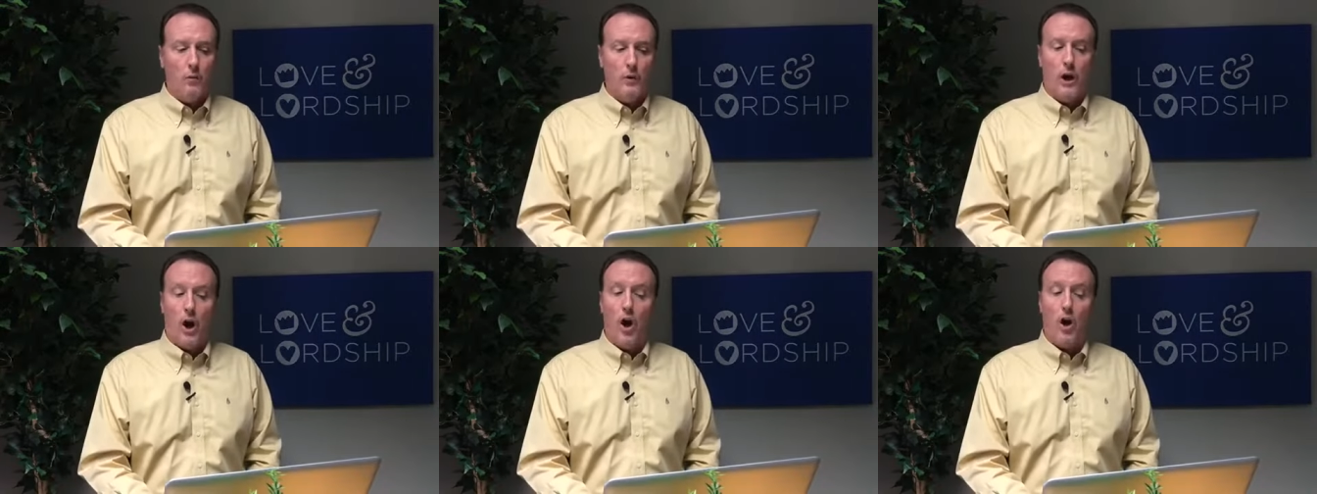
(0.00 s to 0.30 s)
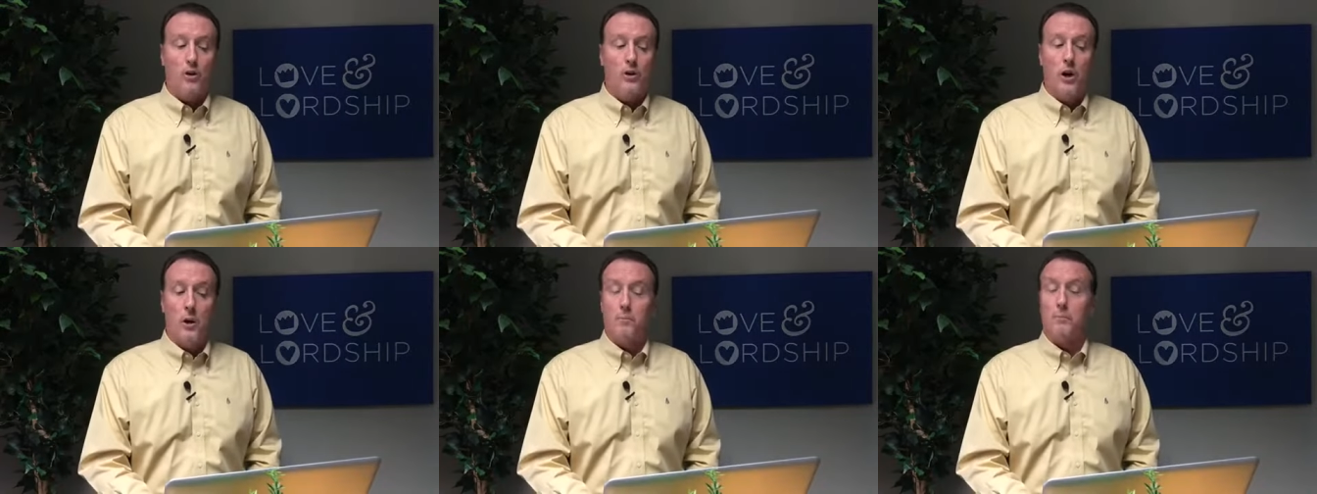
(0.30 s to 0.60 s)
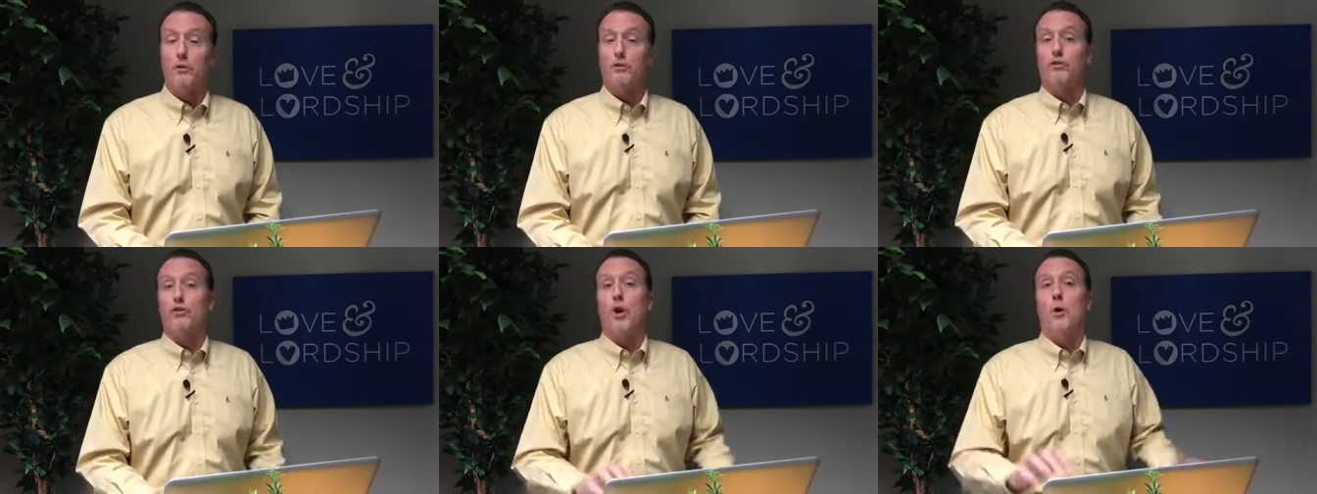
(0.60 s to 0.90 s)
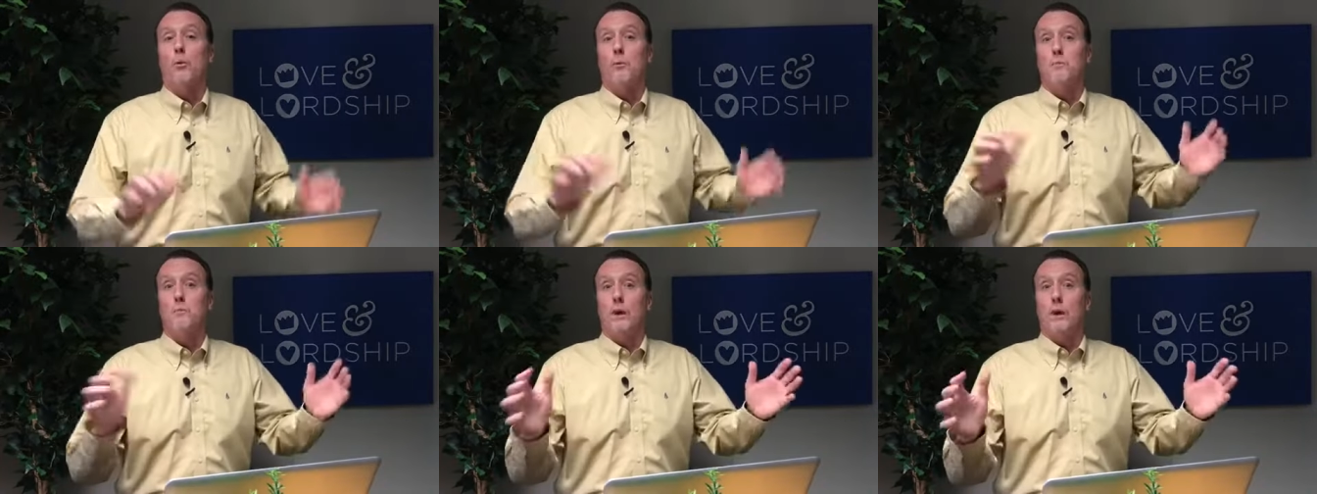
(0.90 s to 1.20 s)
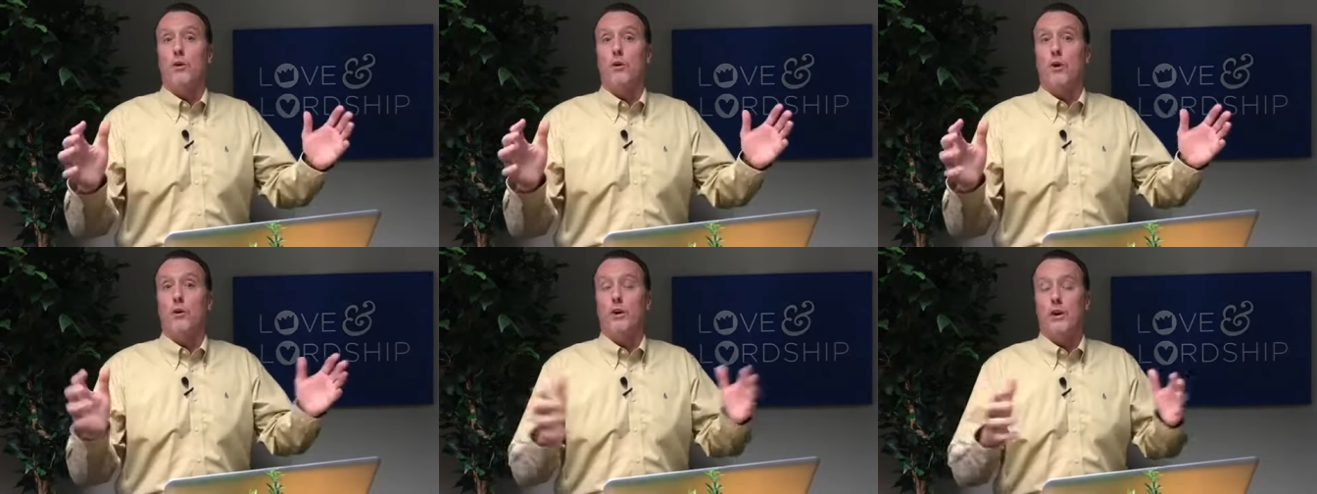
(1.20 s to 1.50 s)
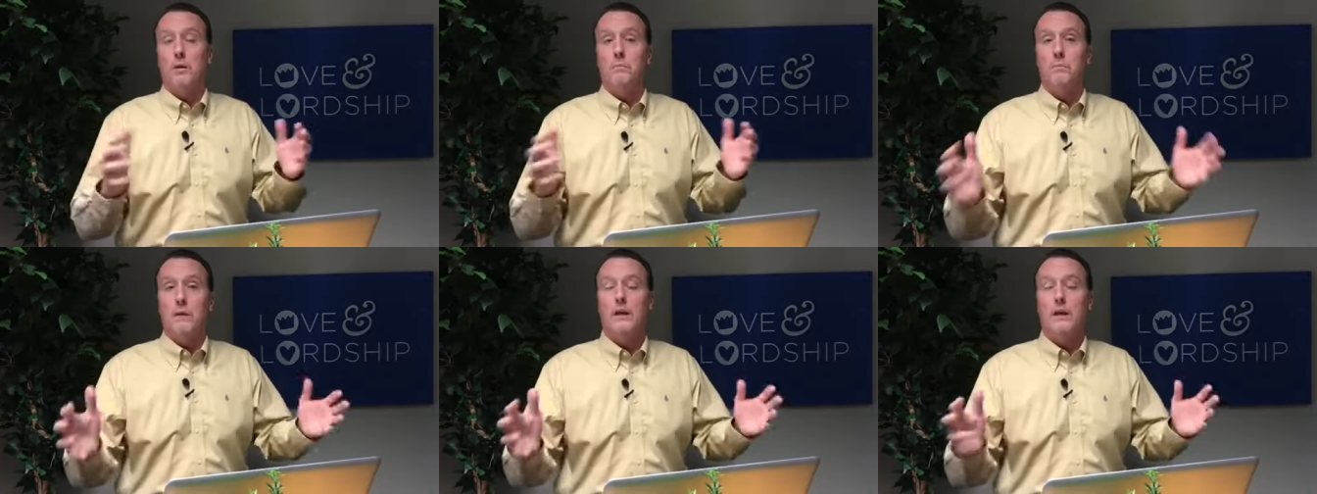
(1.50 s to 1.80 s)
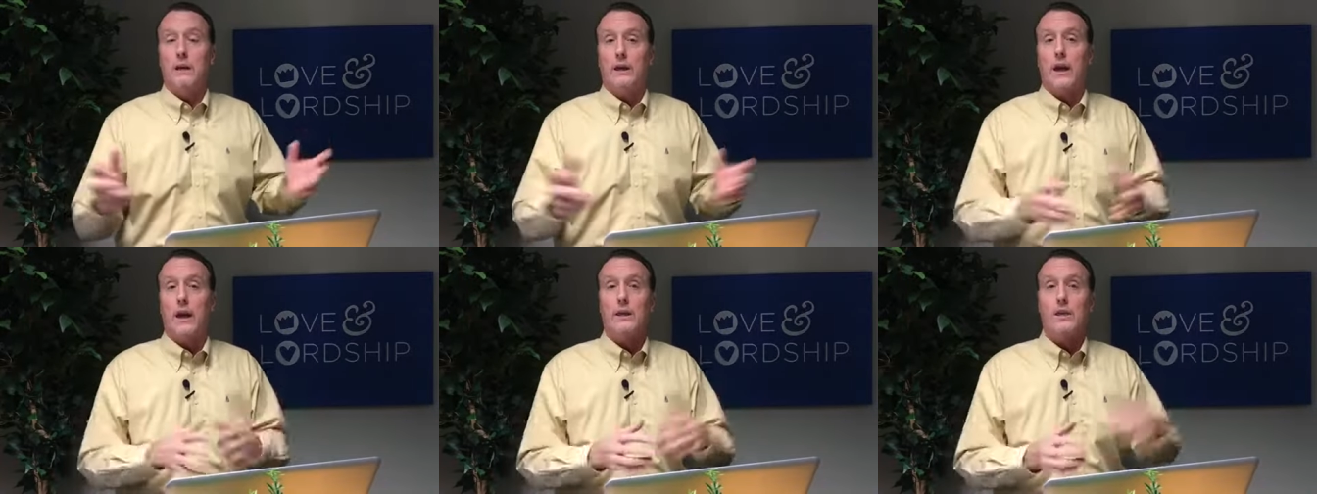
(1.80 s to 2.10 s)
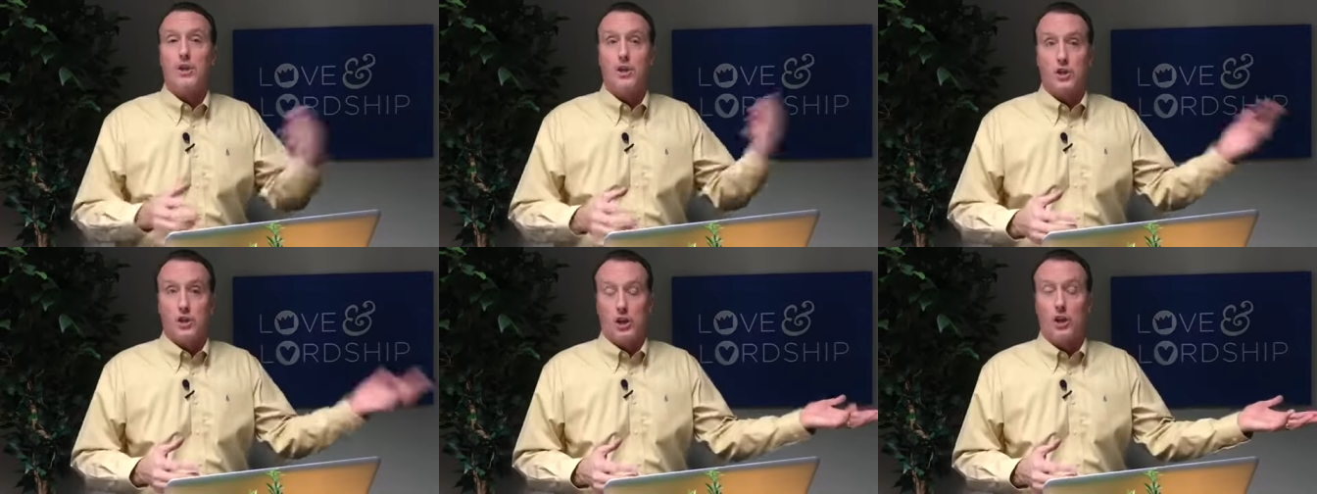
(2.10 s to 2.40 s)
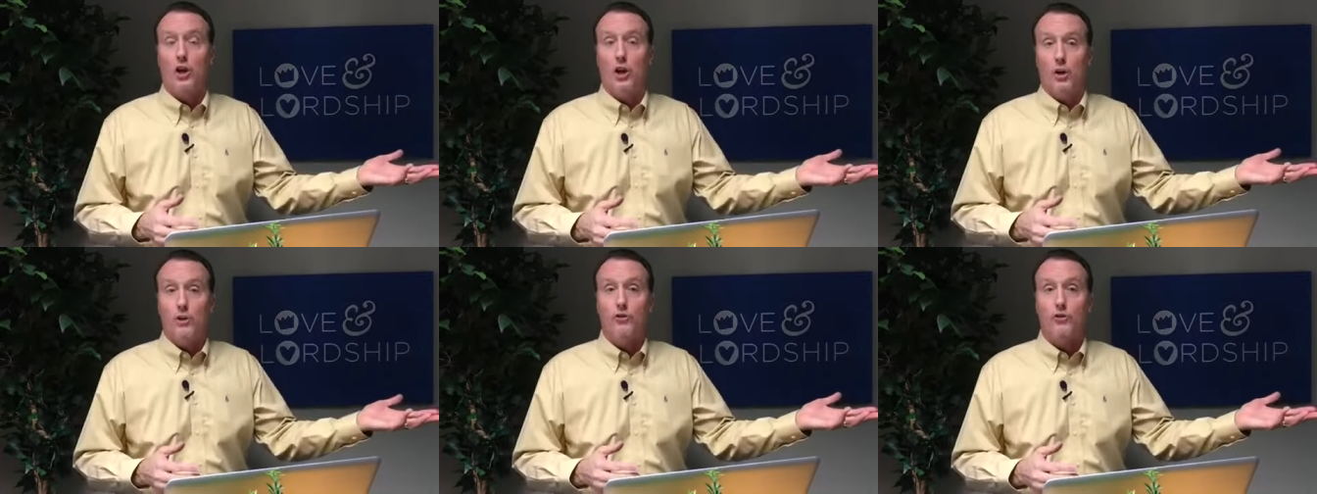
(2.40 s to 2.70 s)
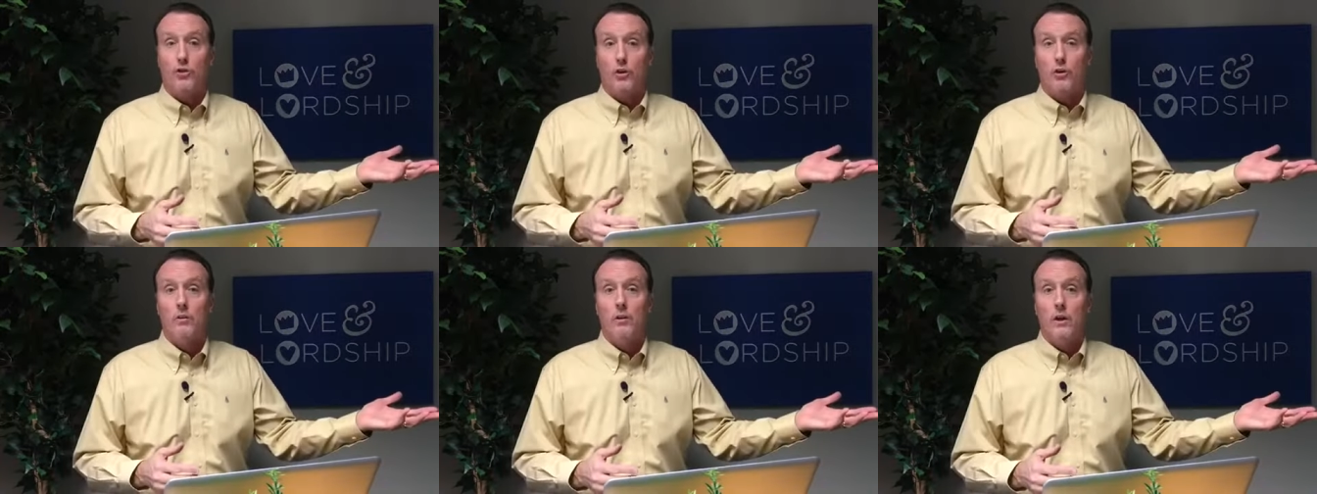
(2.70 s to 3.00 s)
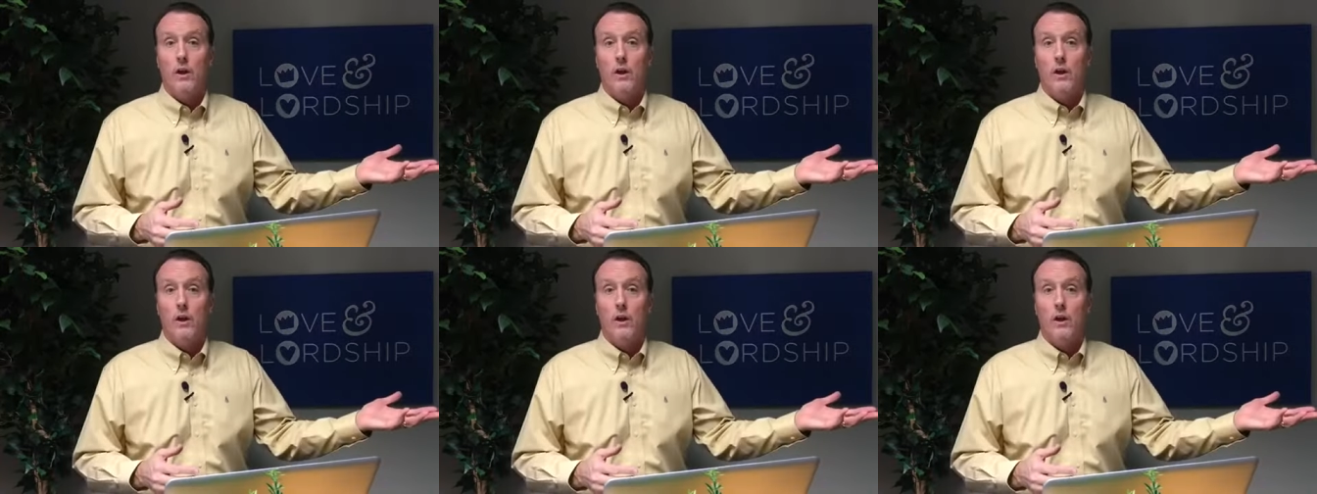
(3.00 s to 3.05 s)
we, our numbers don't mirror, in many cases, the culture.